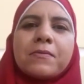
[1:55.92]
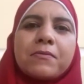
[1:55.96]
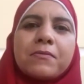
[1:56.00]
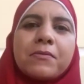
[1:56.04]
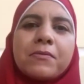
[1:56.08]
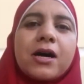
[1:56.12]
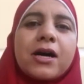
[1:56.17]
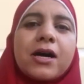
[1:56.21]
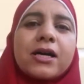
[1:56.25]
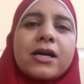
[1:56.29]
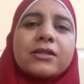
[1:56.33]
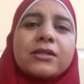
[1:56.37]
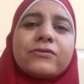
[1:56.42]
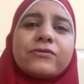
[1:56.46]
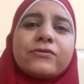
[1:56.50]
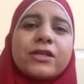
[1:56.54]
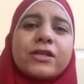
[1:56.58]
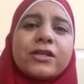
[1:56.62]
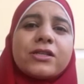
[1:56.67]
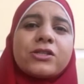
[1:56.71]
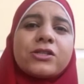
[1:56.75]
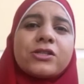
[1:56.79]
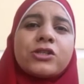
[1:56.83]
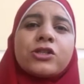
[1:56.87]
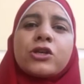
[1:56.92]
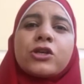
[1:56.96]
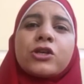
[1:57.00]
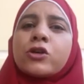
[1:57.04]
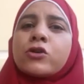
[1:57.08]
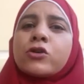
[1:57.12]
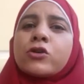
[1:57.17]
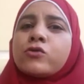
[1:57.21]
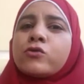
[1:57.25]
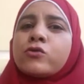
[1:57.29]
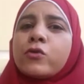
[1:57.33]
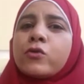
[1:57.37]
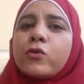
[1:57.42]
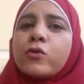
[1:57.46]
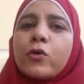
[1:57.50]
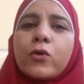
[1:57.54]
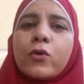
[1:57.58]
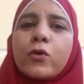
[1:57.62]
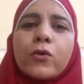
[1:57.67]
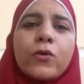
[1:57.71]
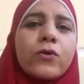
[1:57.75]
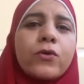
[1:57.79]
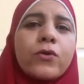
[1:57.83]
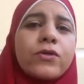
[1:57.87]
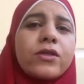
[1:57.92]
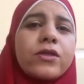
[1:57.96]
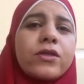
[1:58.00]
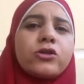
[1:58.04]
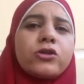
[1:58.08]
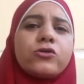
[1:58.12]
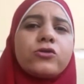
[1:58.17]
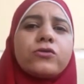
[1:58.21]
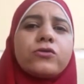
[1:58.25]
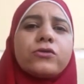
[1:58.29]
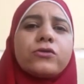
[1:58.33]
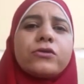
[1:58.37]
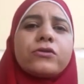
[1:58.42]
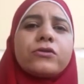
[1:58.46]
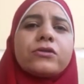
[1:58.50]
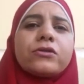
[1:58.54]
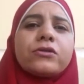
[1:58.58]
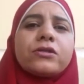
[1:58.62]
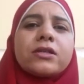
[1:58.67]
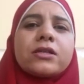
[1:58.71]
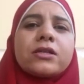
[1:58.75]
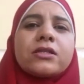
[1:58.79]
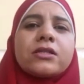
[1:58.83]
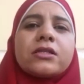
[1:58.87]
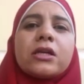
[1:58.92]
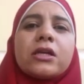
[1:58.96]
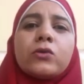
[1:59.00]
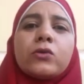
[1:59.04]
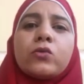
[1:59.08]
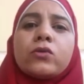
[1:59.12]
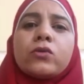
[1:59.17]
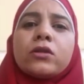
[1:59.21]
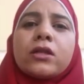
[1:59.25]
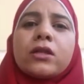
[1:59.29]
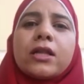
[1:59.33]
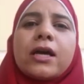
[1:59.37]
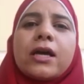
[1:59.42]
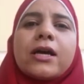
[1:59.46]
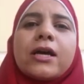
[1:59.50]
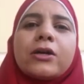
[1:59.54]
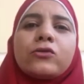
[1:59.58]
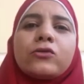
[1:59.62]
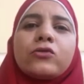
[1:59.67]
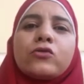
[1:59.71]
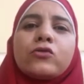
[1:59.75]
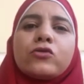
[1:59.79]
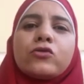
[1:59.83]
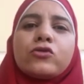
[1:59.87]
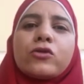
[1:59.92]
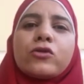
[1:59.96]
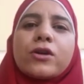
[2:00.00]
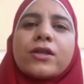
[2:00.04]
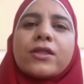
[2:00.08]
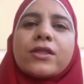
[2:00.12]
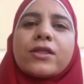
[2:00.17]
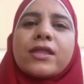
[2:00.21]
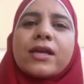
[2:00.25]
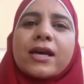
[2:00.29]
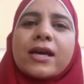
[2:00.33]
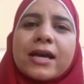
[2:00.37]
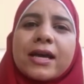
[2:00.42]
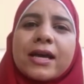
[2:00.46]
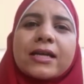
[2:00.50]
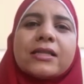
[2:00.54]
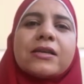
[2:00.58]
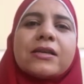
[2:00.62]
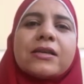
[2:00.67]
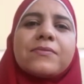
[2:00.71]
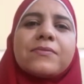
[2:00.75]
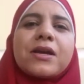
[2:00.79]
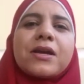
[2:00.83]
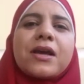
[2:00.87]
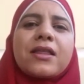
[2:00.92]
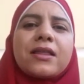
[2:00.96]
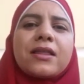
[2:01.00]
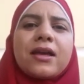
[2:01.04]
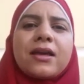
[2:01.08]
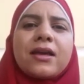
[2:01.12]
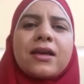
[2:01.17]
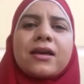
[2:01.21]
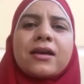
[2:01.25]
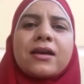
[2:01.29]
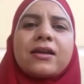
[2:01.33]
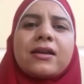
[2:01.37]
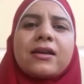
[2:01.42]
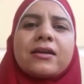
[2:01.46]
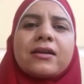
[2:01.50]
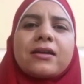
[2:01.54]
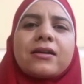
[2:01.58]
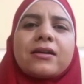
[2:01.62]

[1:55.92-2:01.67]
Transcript: My advice to all the juniors that would like to join the academic career,